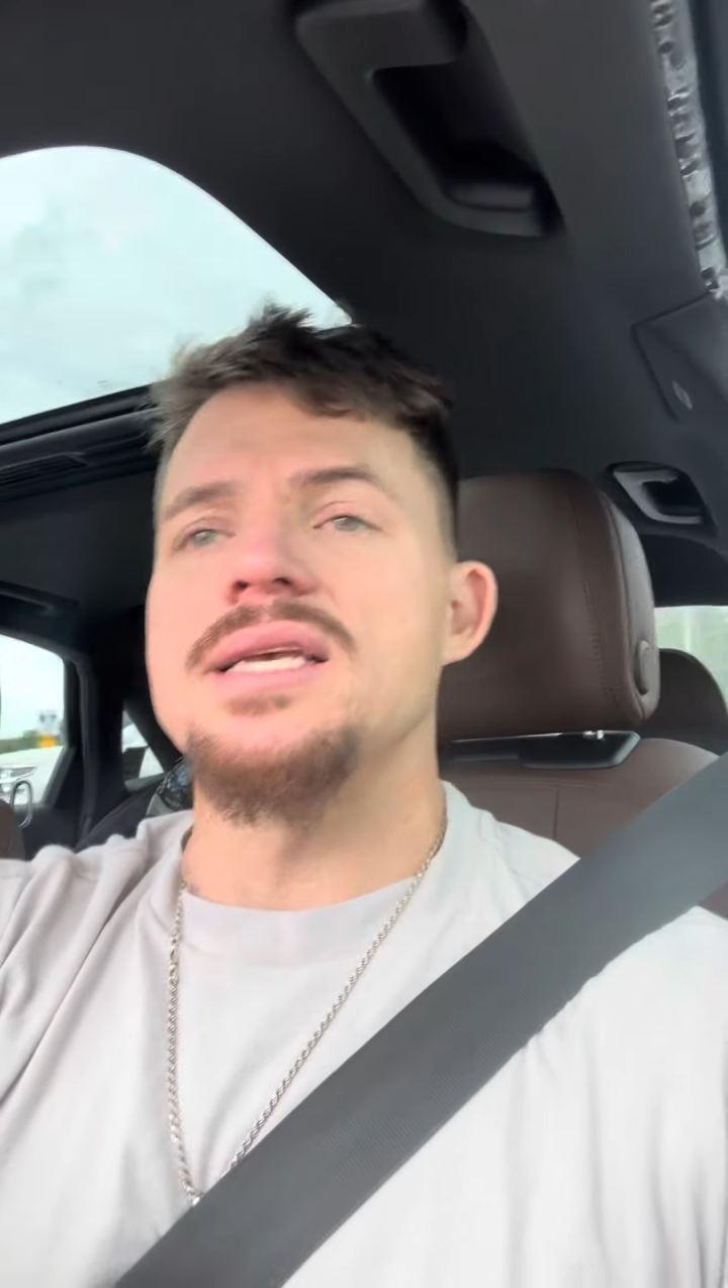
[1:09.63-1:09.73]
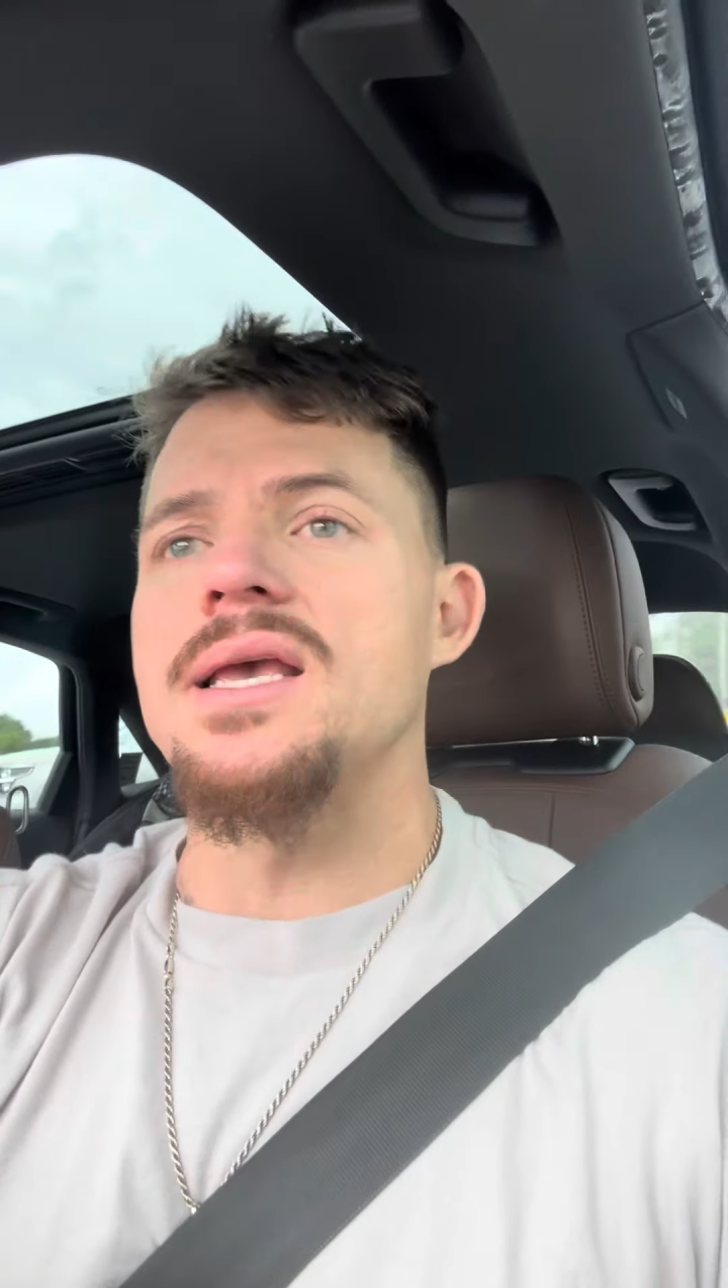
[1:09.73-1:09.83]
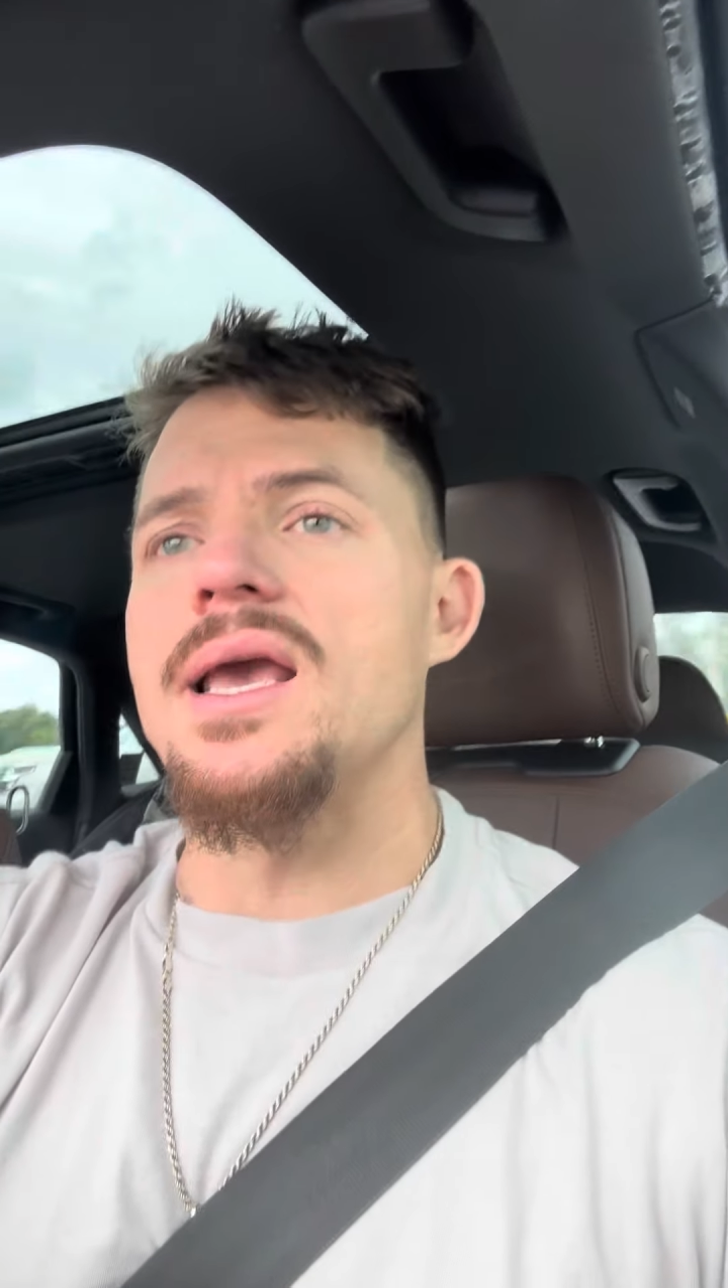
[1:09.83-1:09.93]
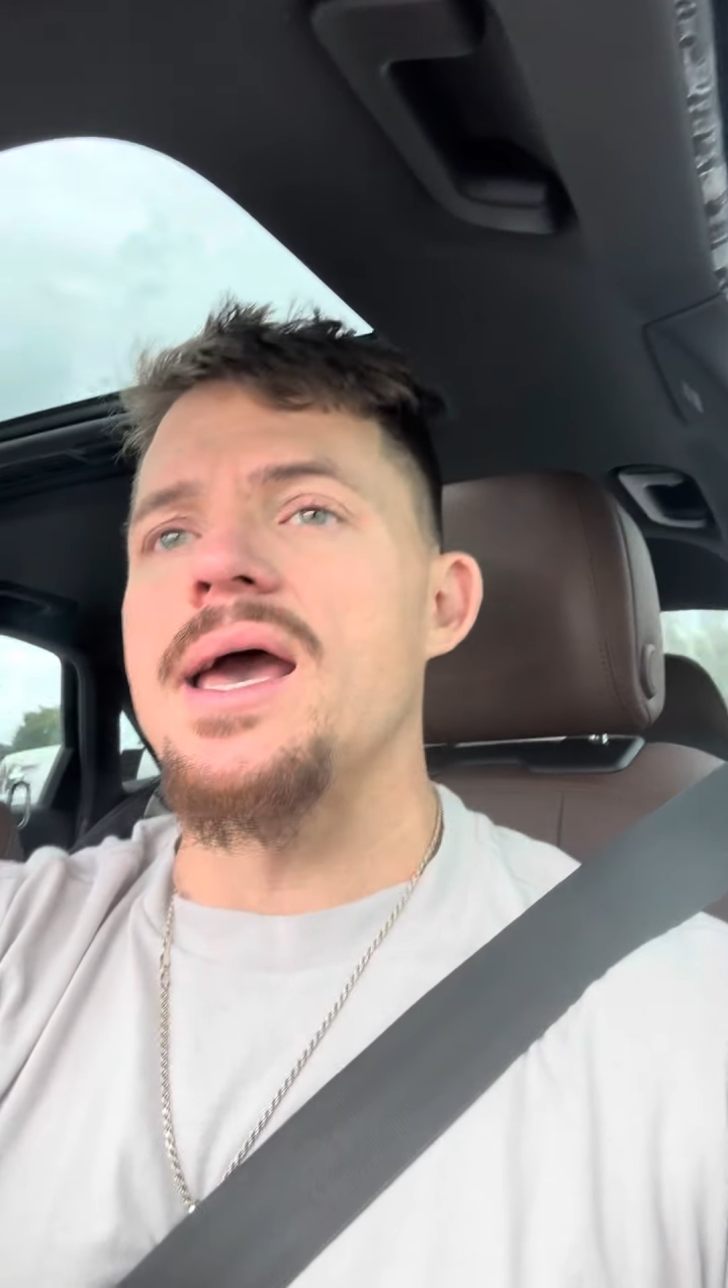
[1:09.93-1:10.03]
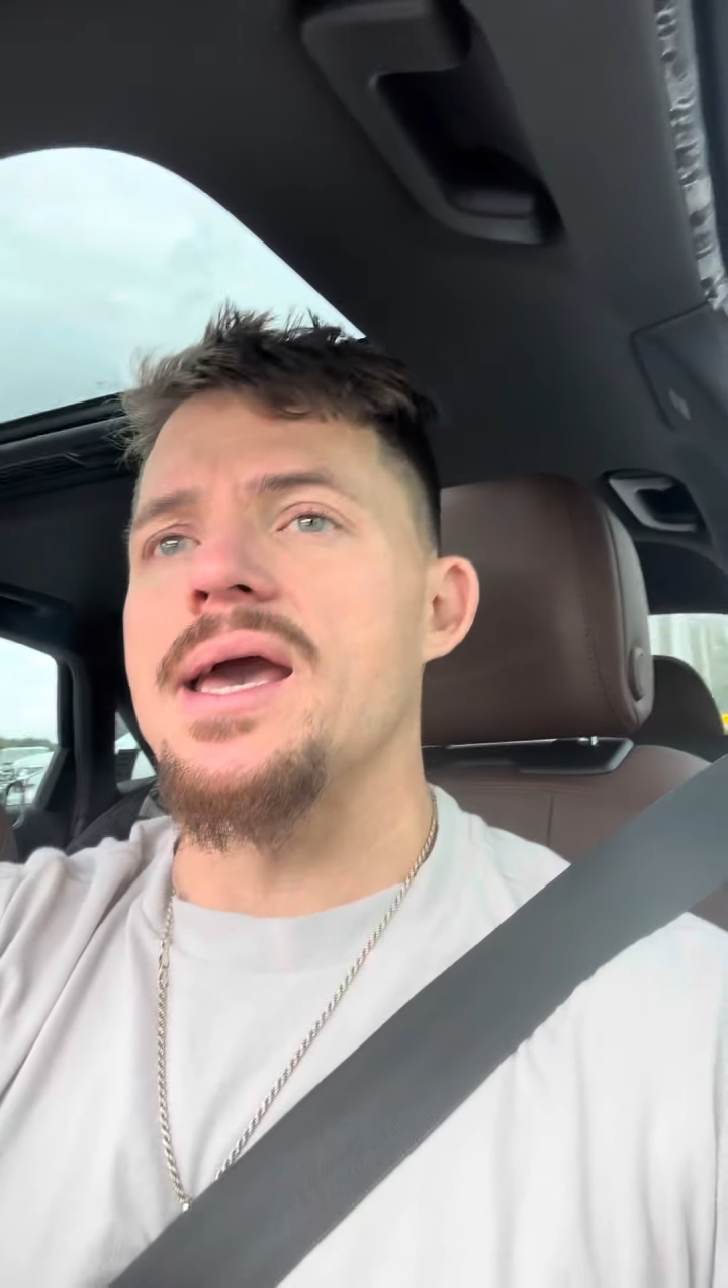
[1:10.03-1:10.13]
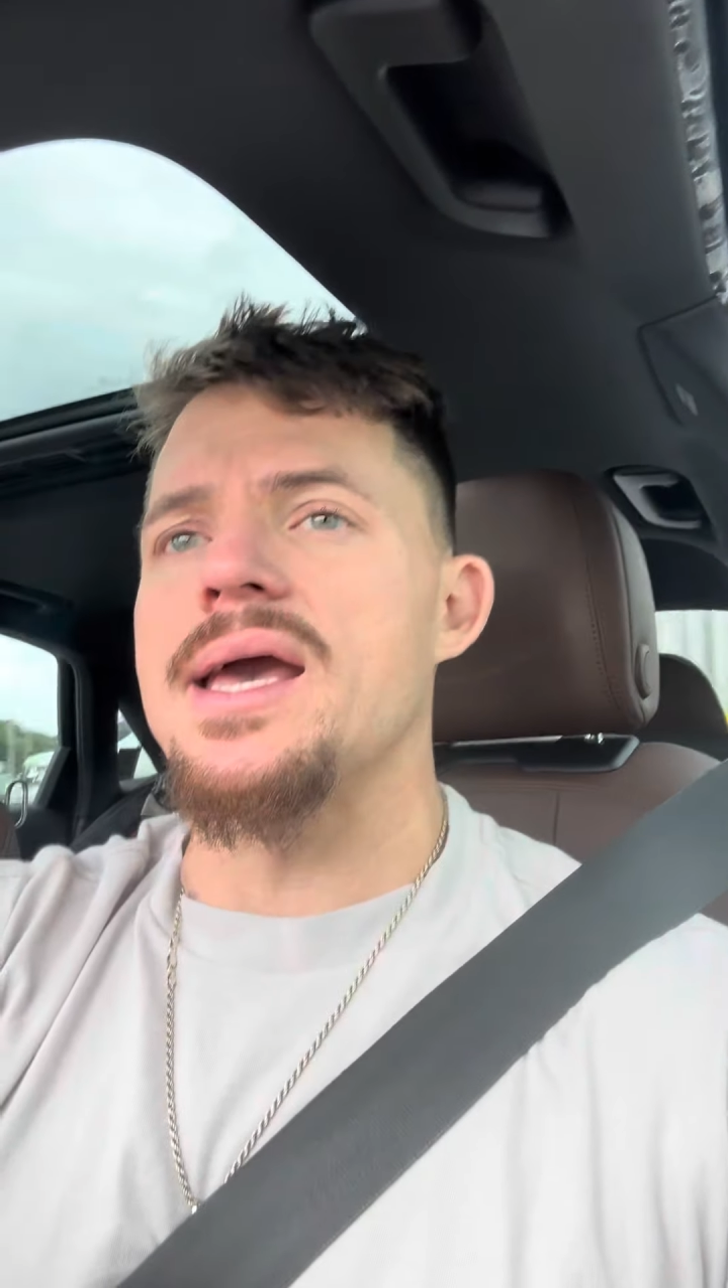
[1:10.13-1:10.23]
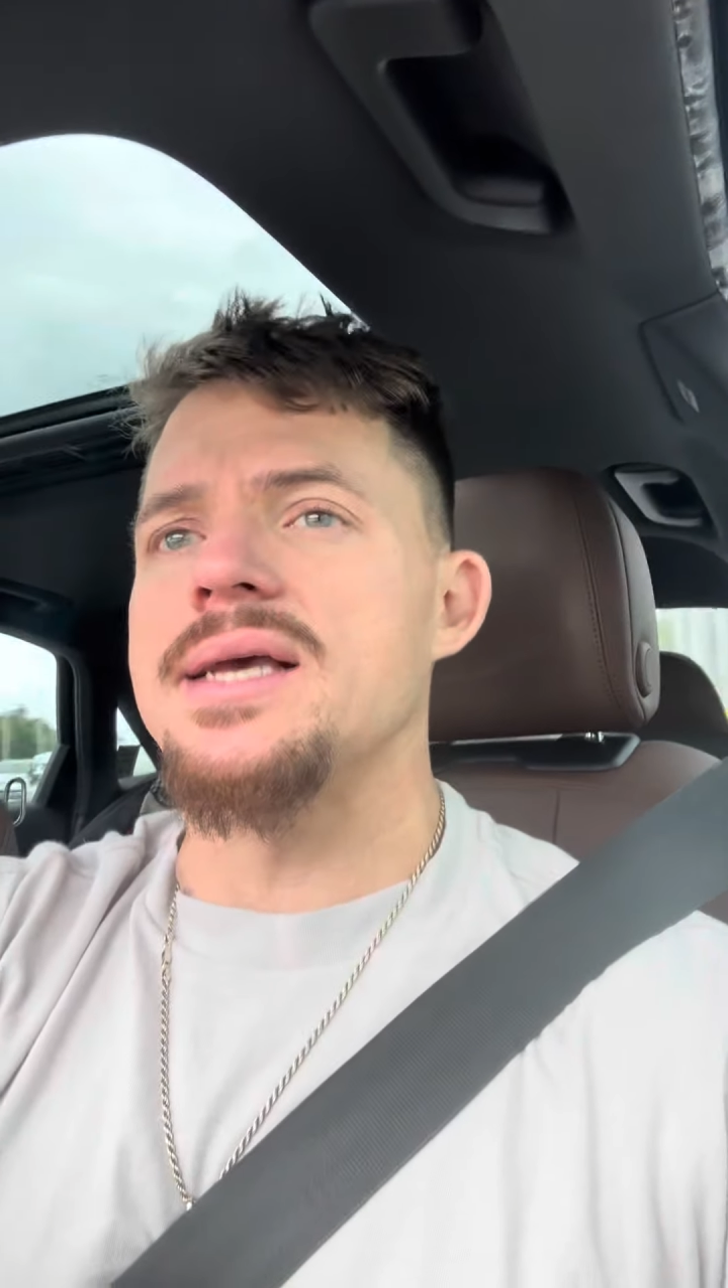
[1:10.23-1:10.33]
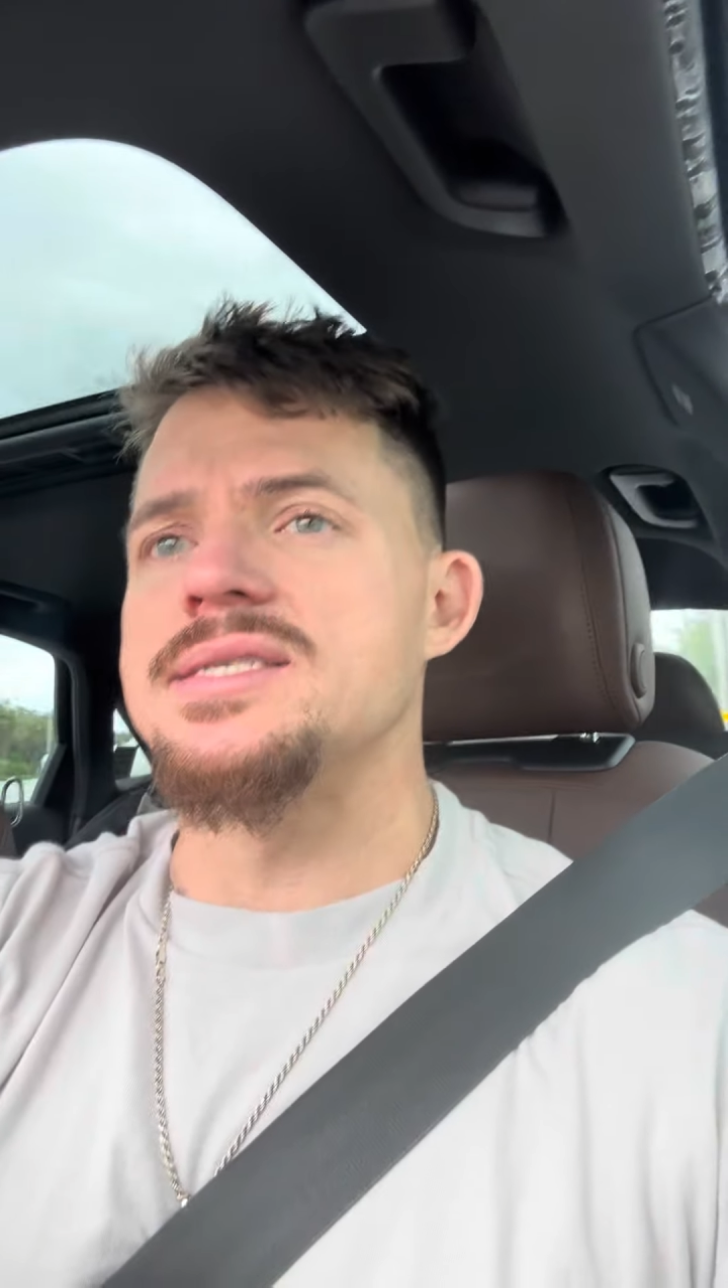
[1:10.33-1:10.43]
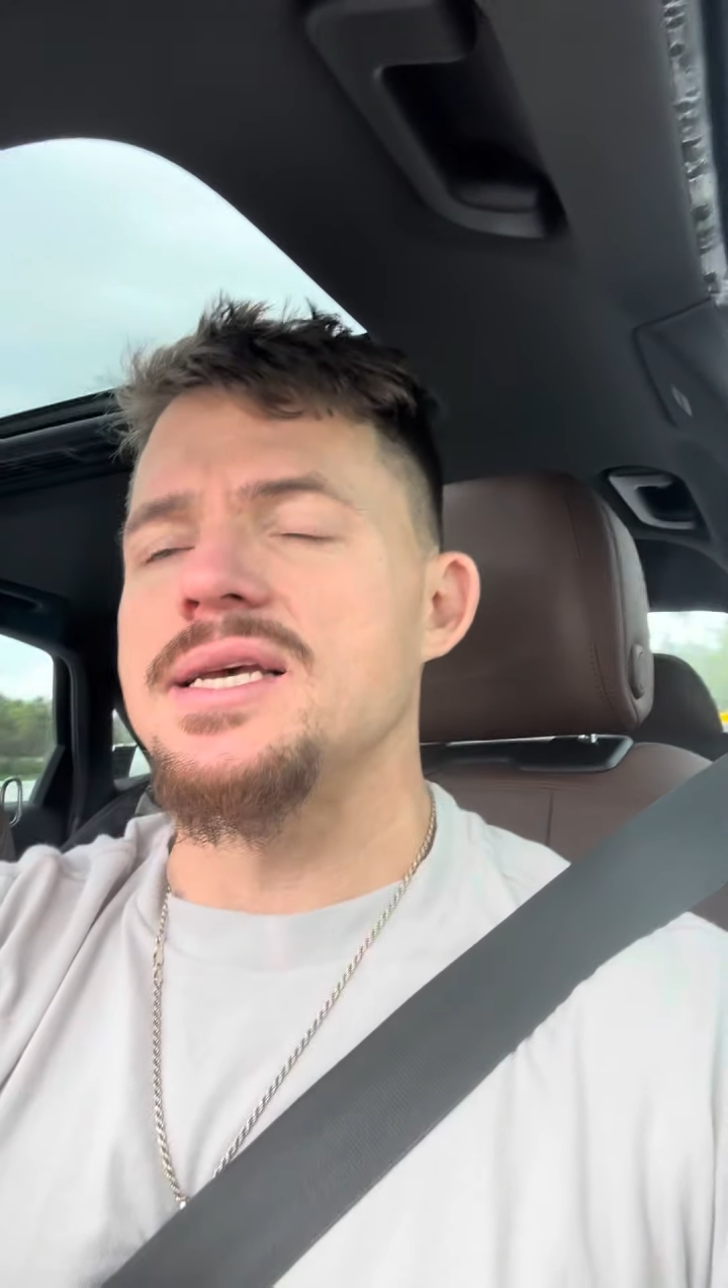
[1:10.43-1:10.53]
EAAs